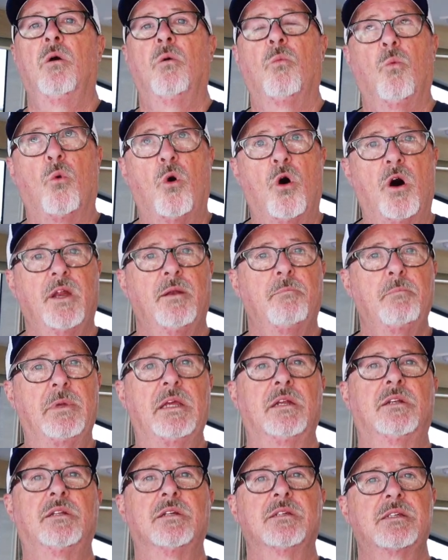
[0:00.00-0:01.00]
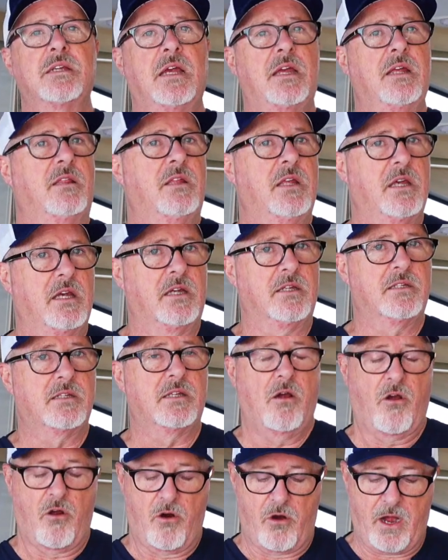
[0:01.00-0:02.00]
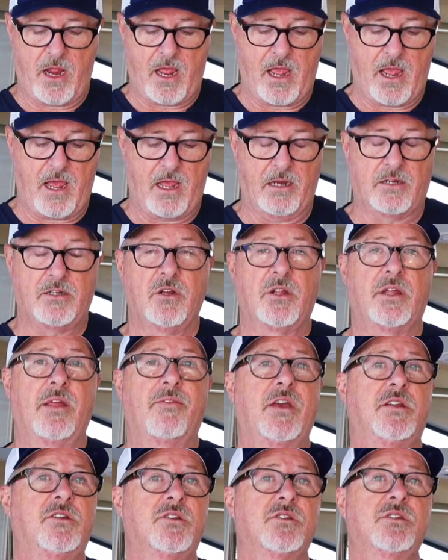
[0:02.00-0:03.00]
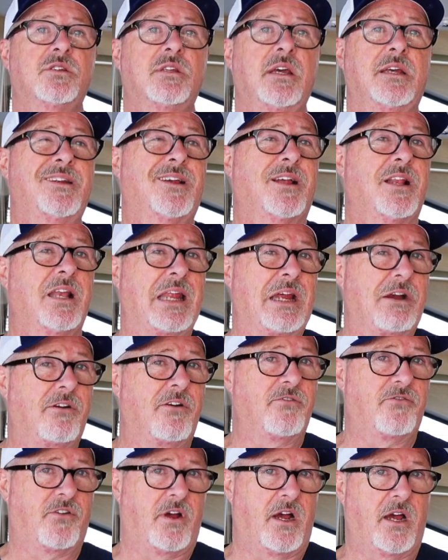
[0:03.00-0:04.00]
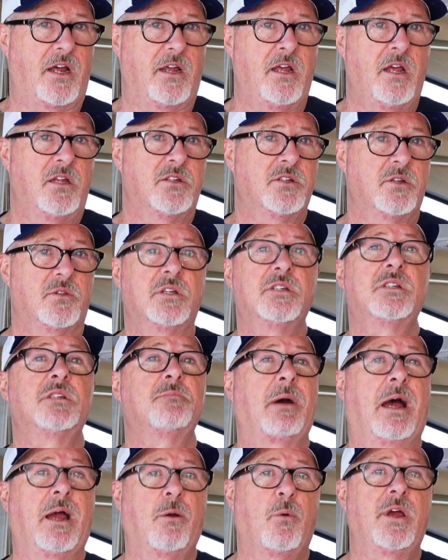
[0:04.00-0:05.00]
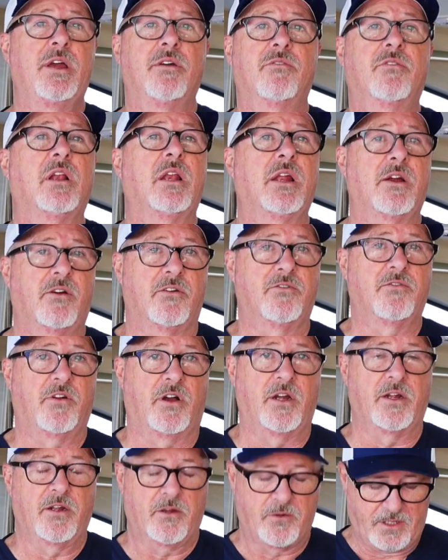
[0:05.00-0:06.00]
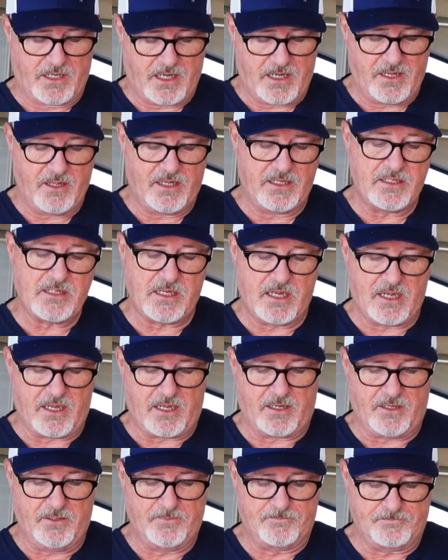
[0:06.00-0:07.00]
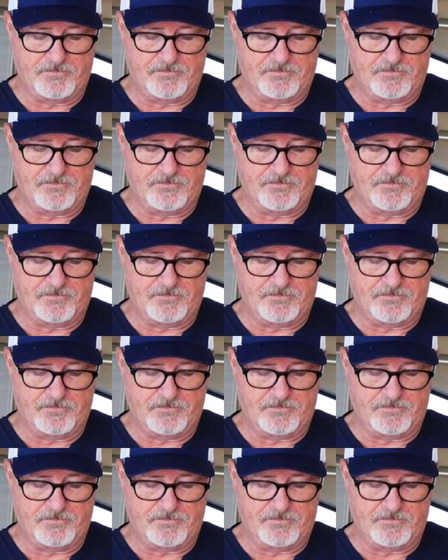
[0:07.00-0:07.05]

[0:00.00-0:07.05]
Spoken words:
wanted me to say this, or actually they just said clarify. So this is my way of clarifying, okay? They said,